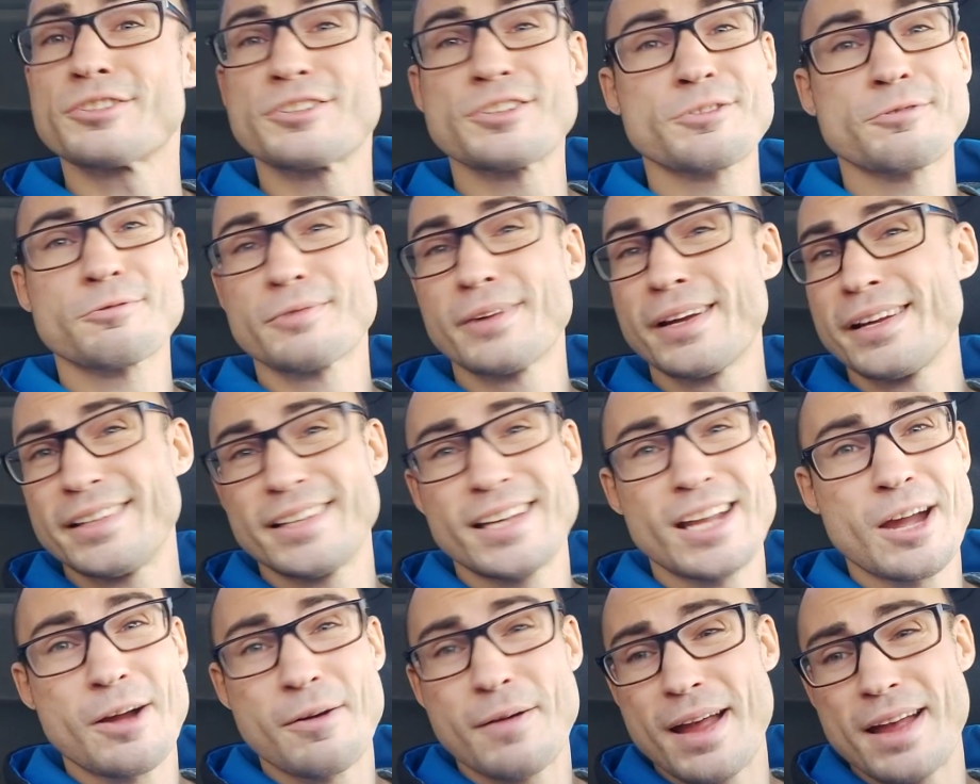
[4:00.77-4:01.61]
Just right
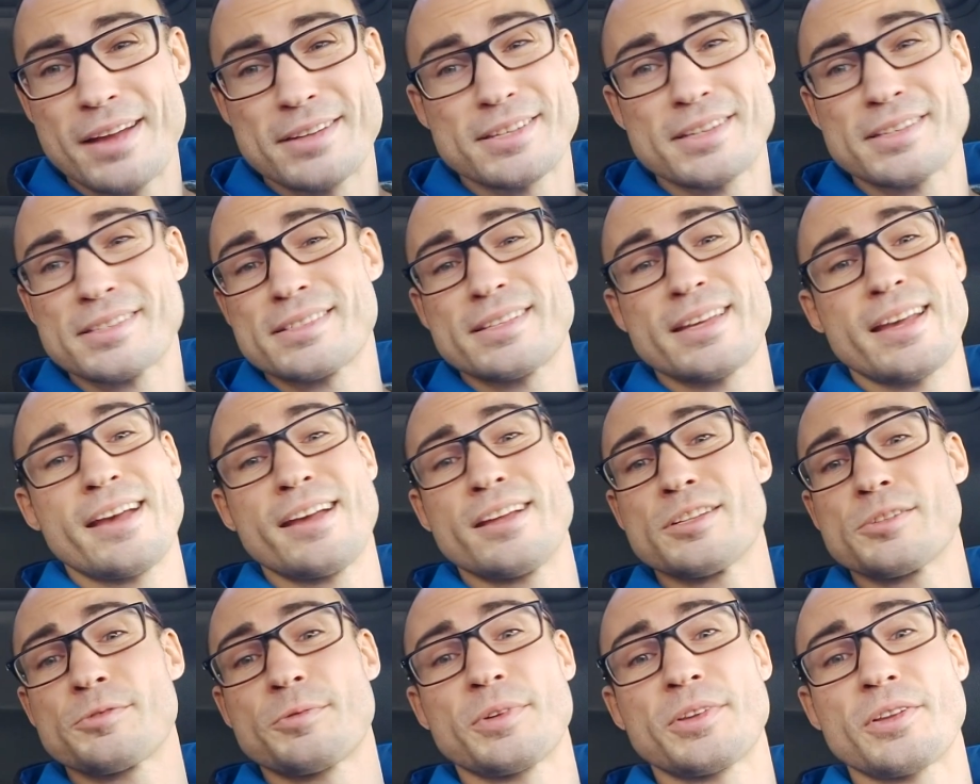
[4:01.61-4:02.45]
now, as it
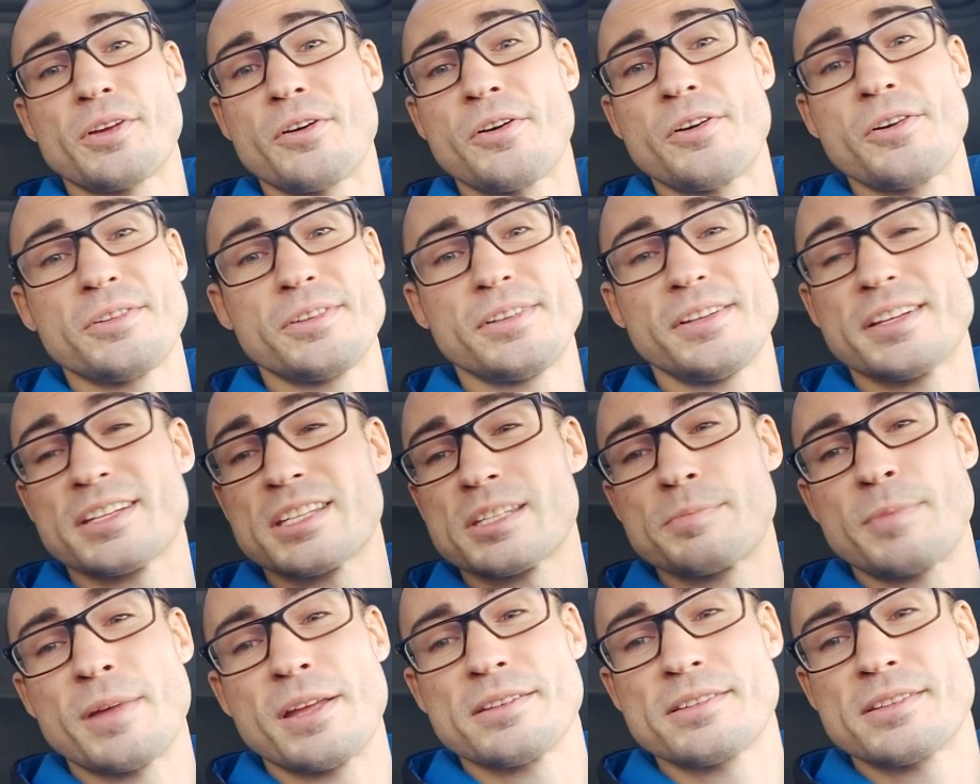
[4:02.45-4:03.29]
stands with all the
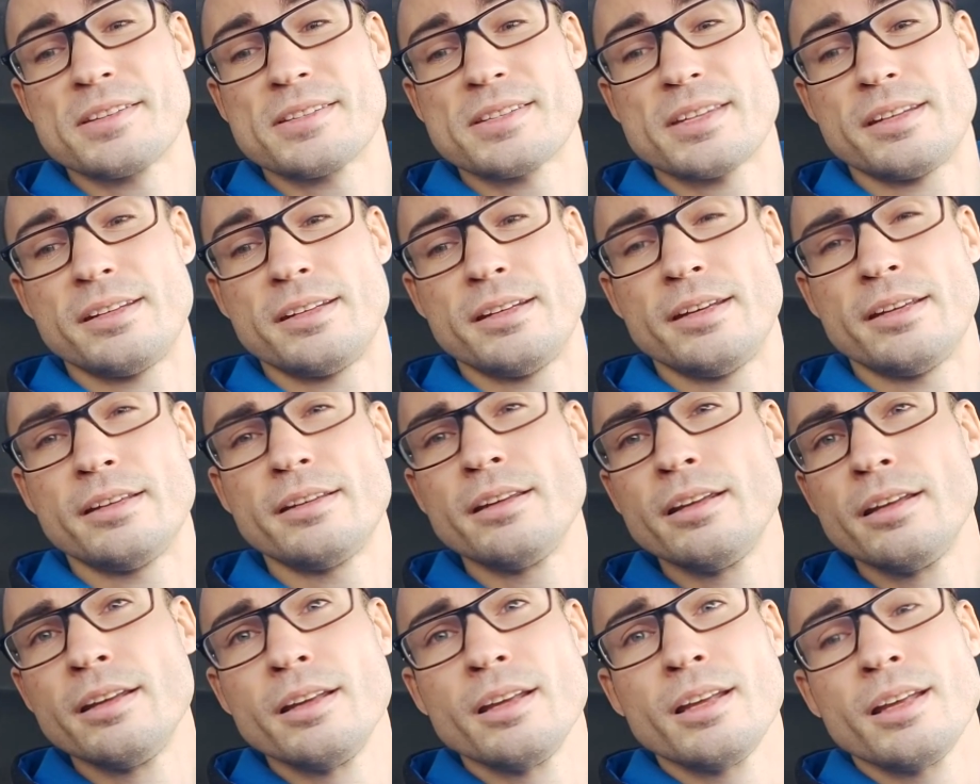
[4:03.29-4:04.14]
expenses
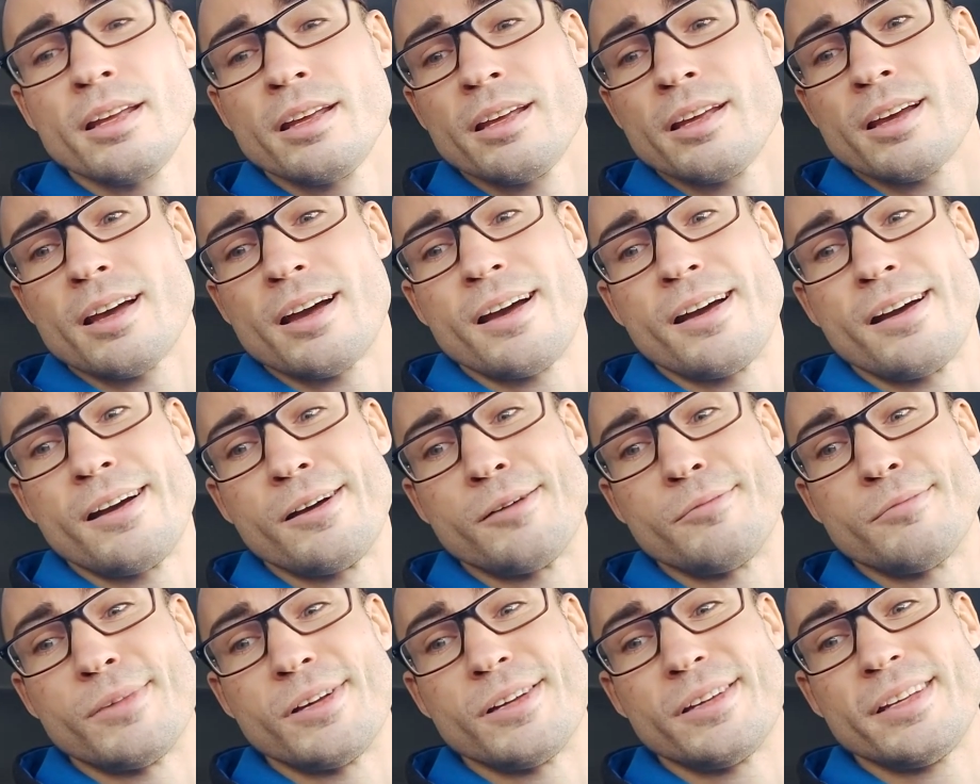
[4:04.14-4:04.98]
in,
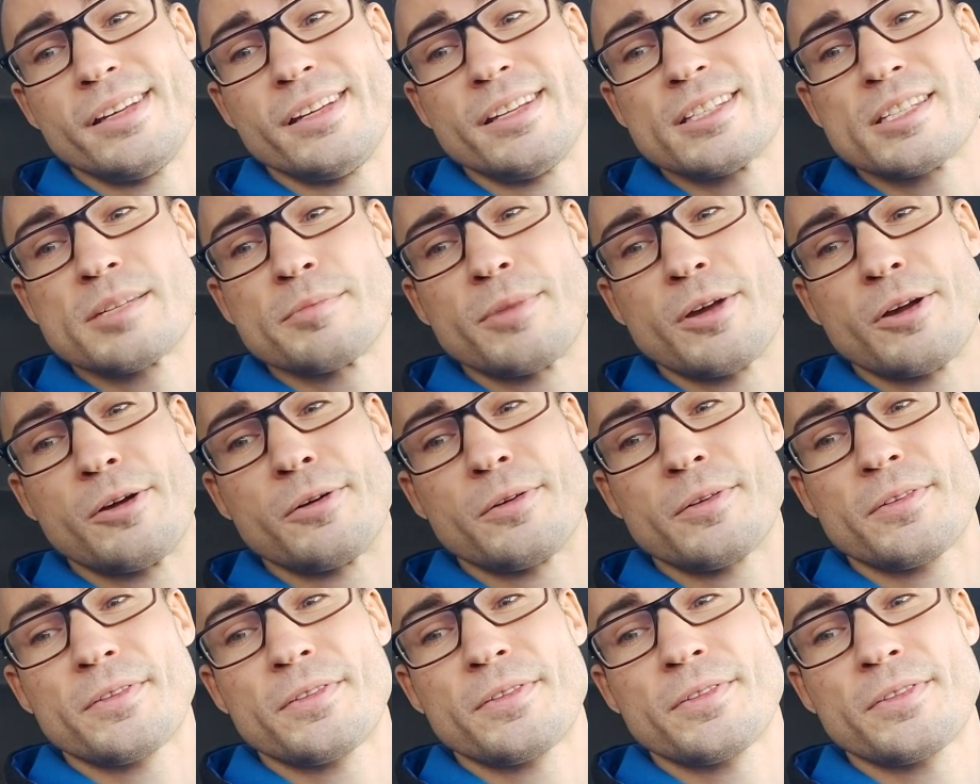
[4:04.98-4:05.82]
it's
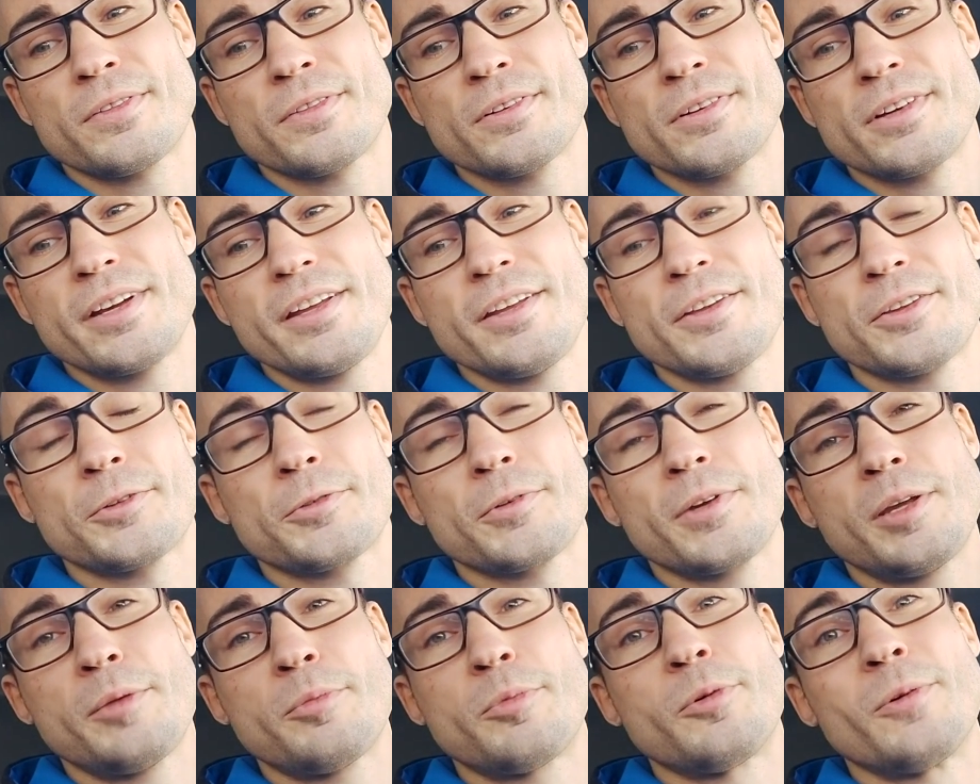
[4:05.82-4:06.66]
about
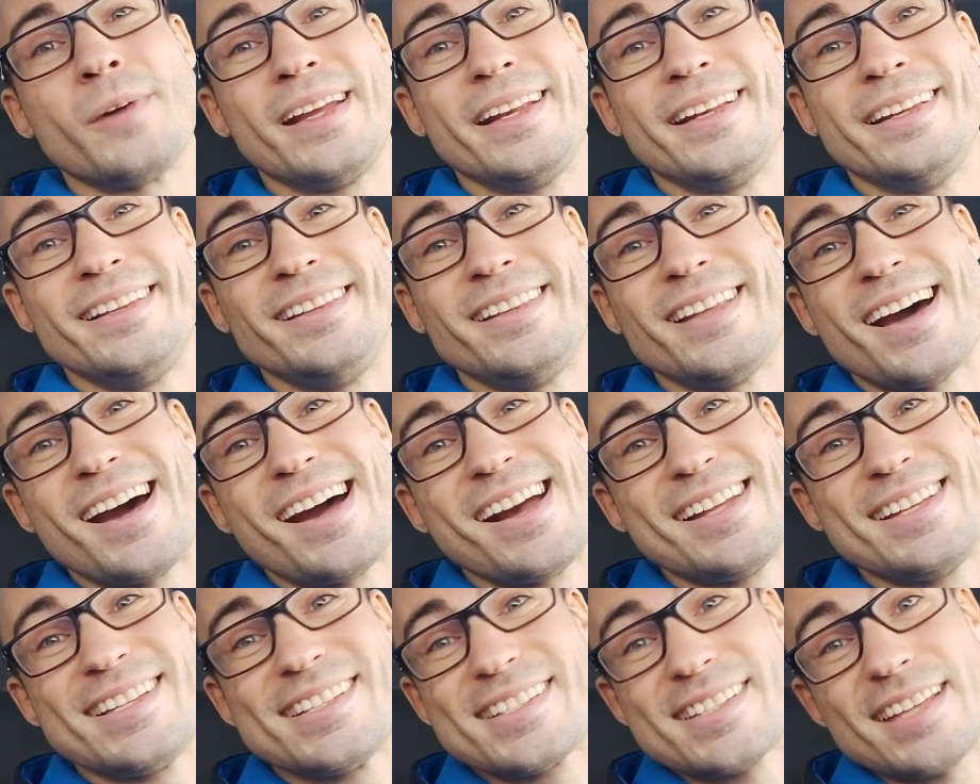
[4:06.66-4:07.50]

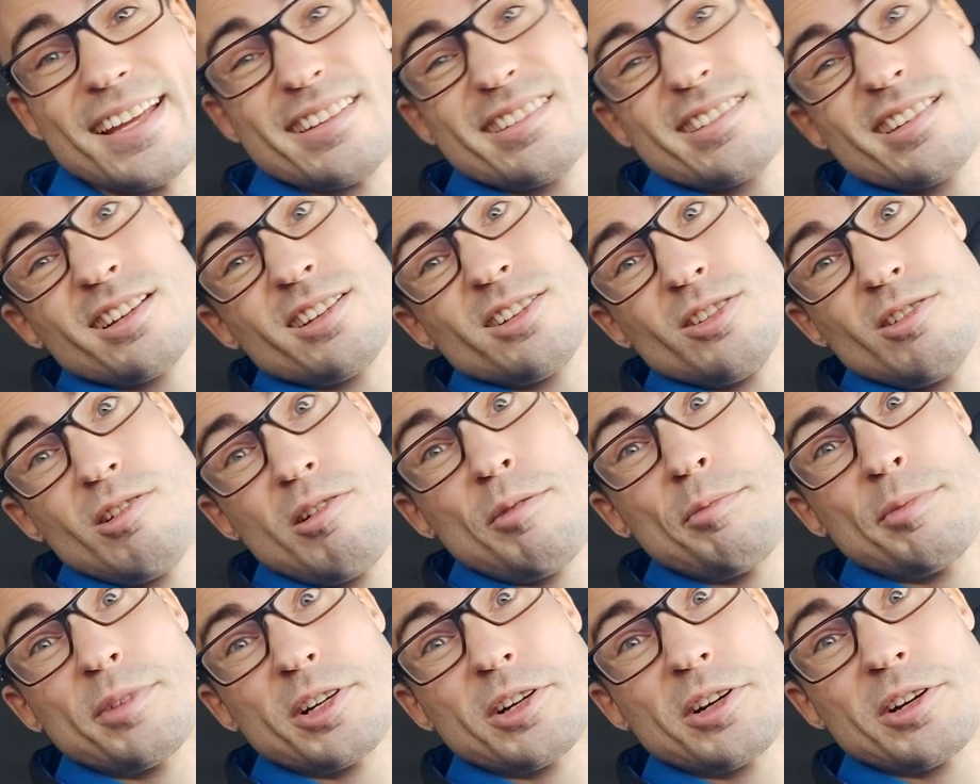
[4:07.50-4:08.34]
33.9 cents a
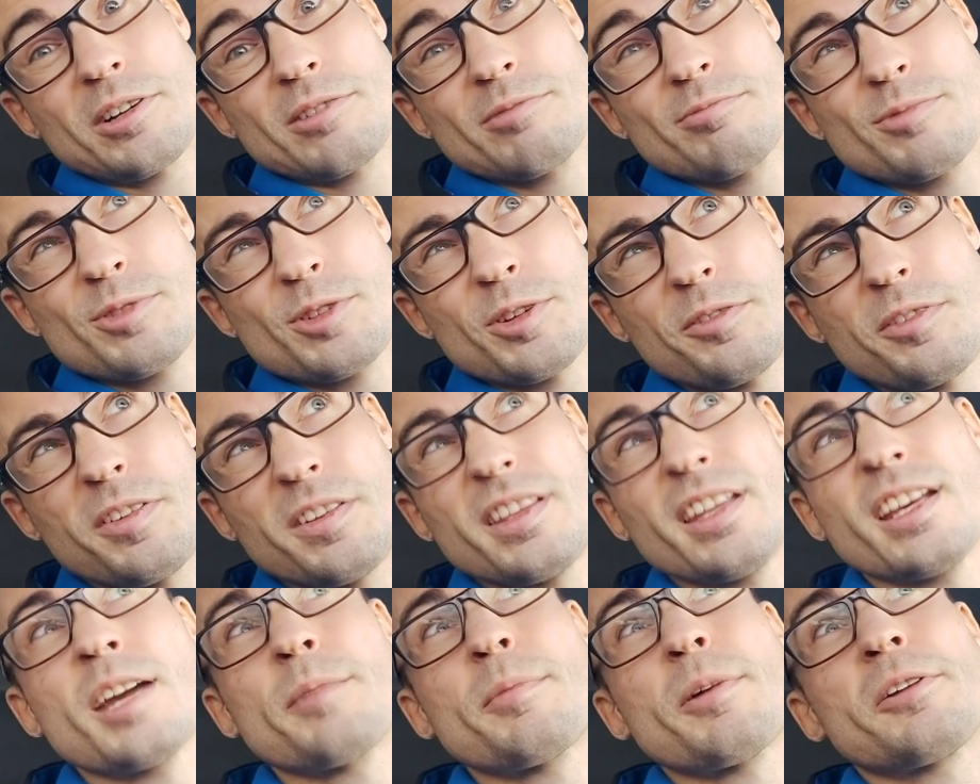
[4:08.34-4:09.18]
kilometer. So if you
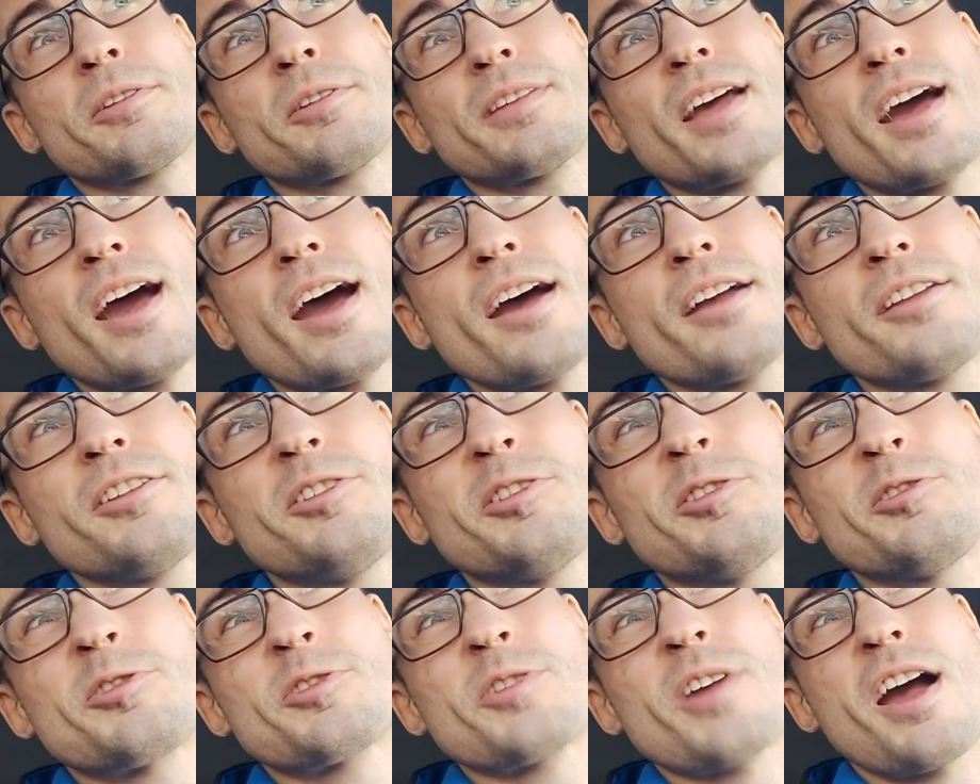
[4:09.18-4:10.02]
think about that,
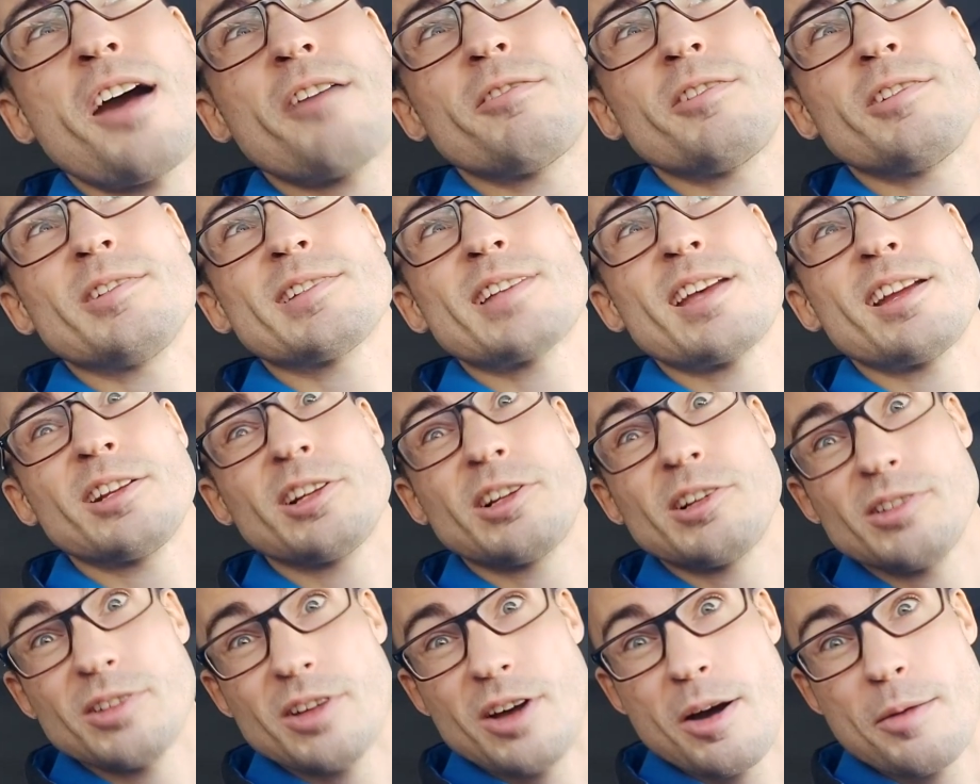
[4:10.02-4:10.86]
you travel 10
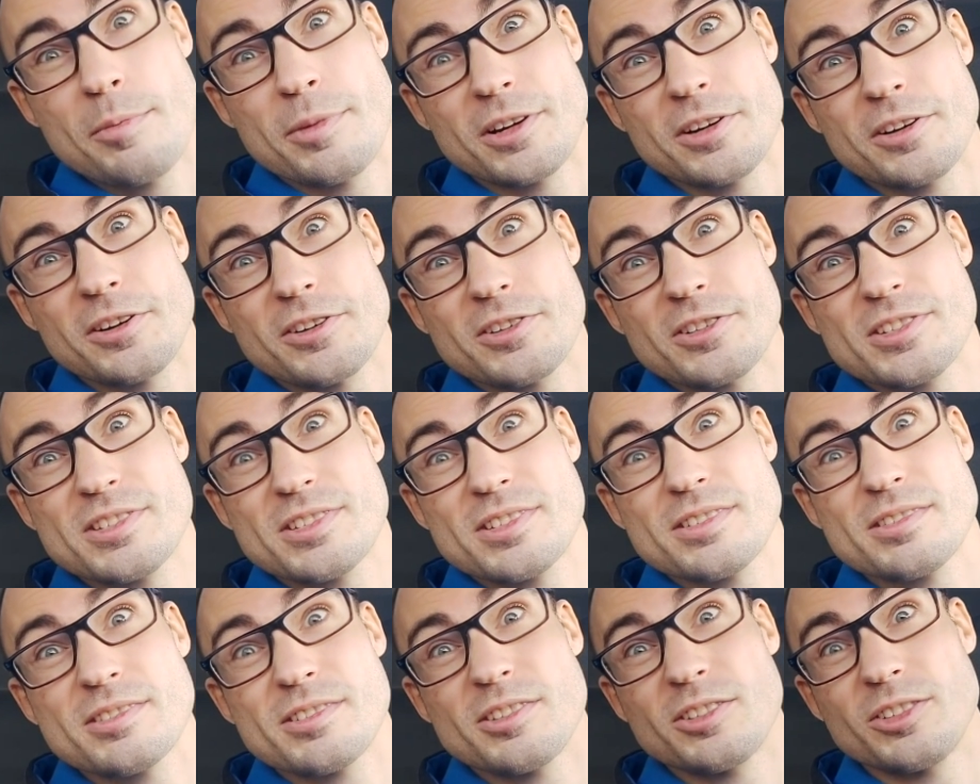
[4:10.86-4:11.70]

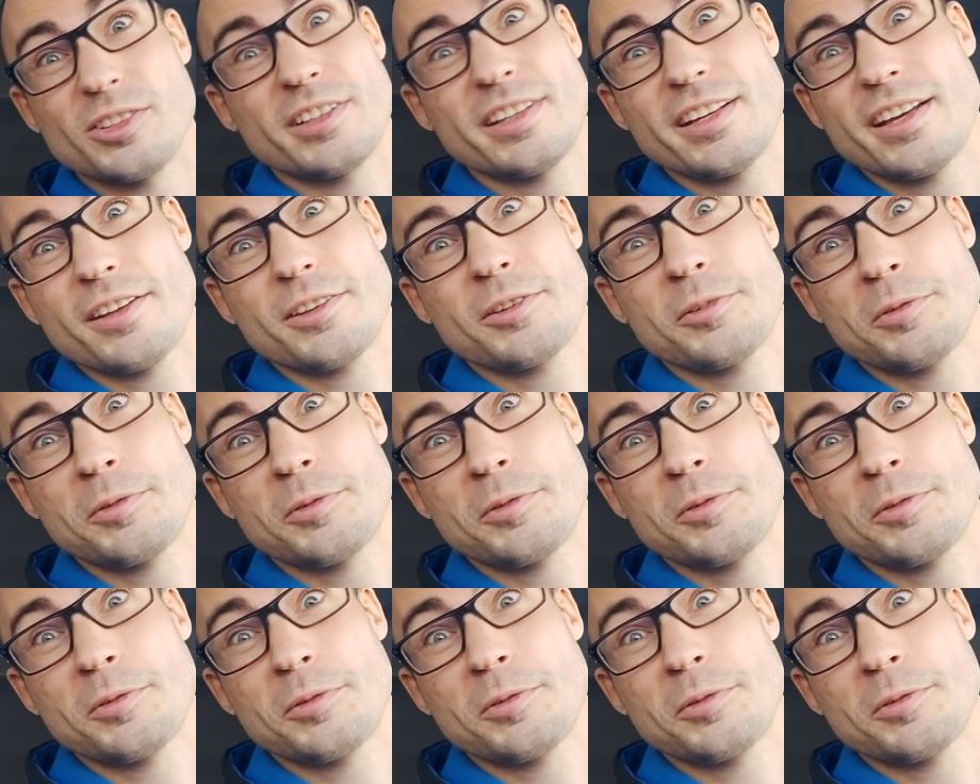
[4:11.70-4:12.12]
kilometers, you're looking at